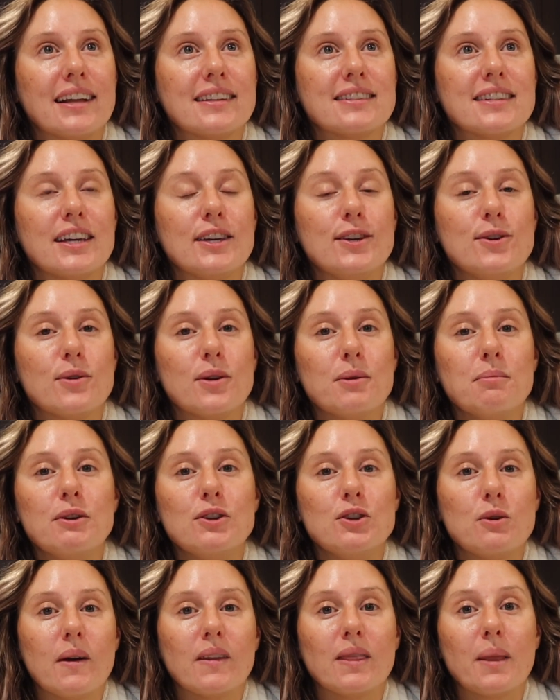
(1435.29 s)
It's like, you can be
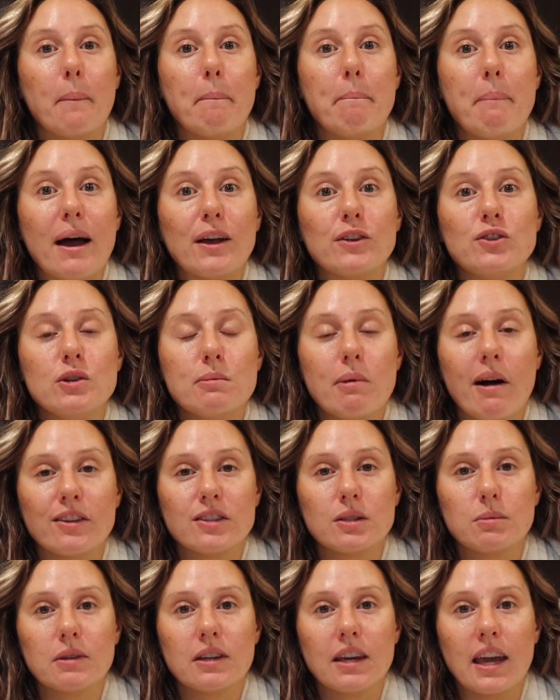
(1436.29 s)
doing the best you
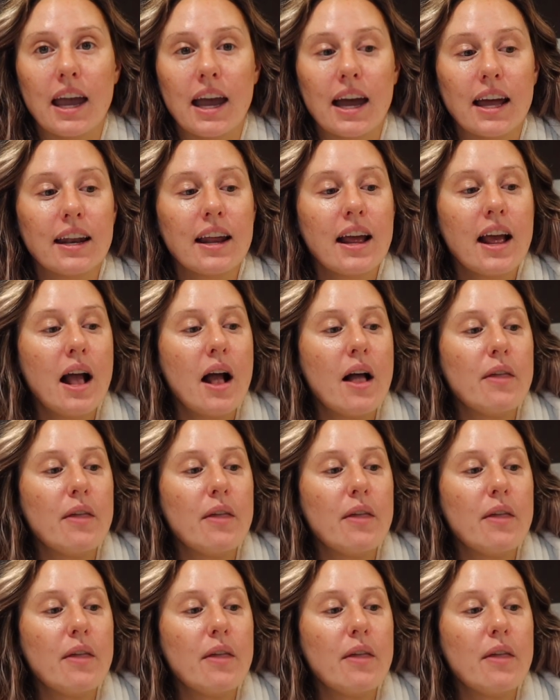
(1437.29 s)
possibly can.